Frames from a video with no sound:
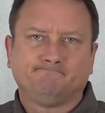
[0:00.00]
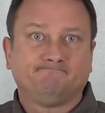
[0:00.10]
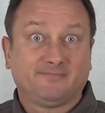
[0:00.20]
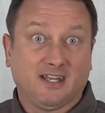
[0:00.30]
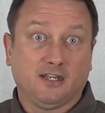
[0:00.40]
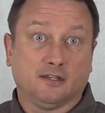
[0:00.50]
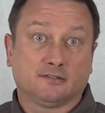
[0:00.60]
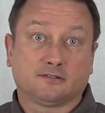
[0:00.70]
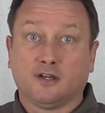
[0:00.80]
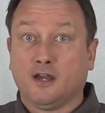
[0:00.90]

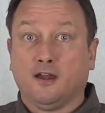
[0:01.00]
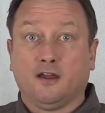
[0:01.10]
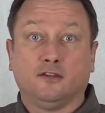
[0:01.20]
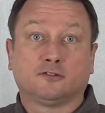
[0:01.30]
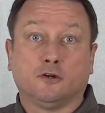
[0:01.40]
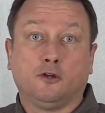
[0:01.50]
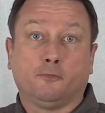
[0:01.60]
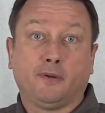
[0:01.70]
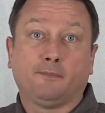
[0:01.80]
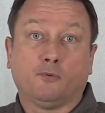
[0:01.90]
tedious, and so
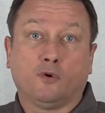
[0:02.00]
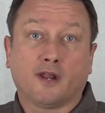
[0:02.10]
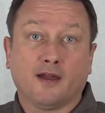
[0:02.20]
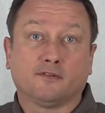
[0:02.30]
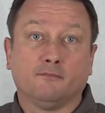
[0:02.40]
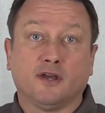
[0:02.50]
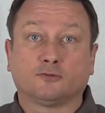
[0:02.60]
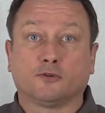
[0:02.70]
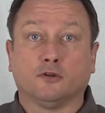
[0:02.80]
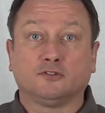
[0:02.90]
your people won't have to
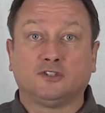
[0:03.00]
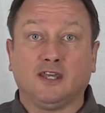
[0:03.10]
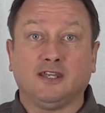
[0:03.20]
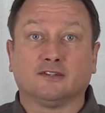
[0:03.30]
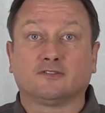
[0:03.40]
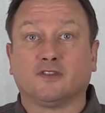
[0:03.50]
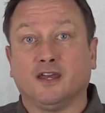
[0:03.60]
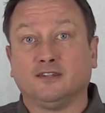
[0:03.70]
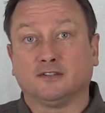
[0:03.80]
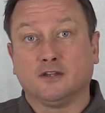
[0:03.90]
mess with those tedious
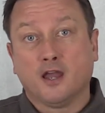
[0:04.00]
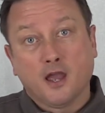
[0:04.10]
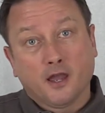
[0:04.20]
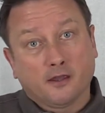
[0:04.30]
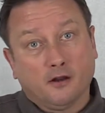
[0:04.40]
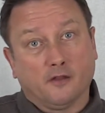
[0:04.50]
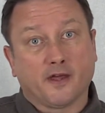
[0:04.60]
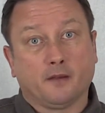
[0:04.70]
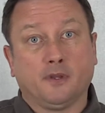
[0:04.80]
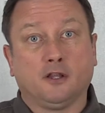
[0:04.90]
things, and
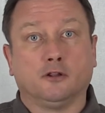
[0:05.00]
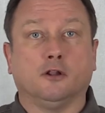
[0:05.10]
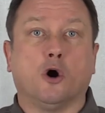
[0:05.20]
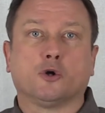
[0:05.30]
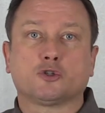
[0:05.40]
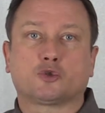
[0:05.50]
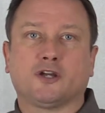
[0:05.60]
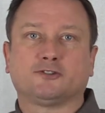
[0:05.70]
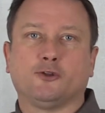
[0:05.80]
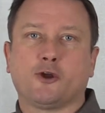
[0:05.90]
that'll be lower
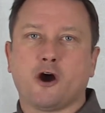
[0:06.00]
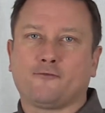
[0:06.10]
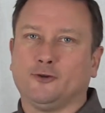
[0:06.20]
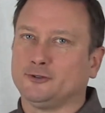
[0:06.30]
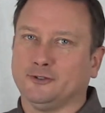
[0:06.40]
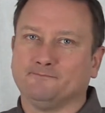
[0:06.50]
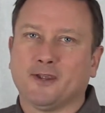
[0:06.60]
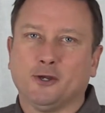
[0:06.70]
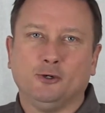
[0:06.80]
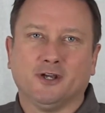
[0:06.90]
stress in the office, and
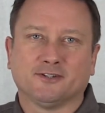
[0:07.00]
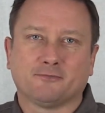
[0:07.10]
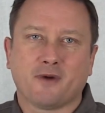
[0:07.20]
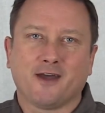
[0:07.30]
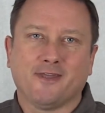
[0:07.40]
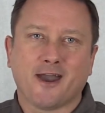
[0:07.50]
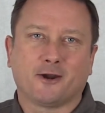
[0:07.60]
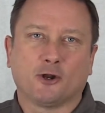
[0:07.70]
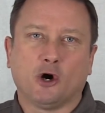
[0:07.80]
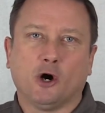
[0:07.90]
who doesn't mind
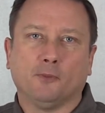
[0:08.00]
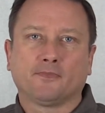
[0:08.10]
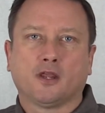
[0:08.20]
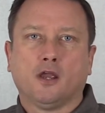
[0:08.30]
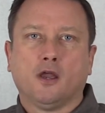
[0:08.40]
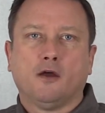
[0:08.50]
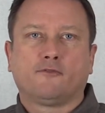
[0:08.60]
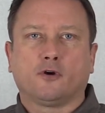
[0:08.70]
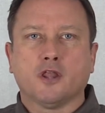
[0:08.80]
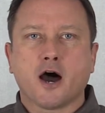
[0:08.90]
that at all?
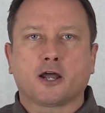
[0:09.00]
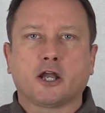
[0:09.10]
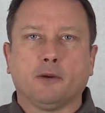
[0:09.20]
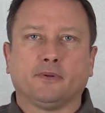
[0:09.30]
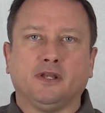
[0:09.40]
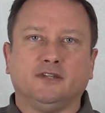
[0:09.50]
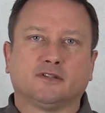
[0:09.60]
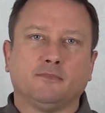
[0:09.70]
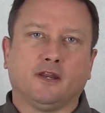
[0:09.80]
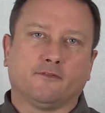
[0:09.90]
For a lot of
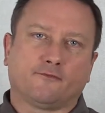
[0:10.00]
companies, at